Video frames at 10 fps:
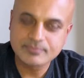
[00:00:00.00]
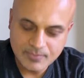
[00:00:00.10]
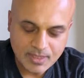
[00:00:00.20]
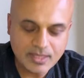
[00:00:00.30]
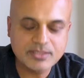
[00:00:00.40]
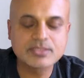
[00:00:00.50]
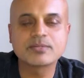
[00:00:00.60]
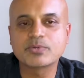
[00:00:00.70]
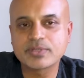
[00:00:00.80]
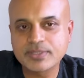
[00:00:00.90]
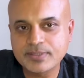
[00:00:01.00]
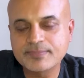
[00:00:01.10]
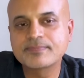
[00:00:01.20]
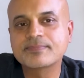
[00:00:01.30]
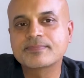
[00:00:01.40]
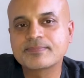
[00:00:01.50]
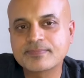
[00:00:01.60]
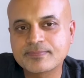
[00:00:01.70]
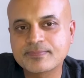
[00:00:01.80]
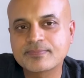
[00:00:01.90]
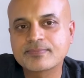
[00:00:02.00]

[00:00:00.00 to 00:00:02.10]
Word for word: should remember, which is that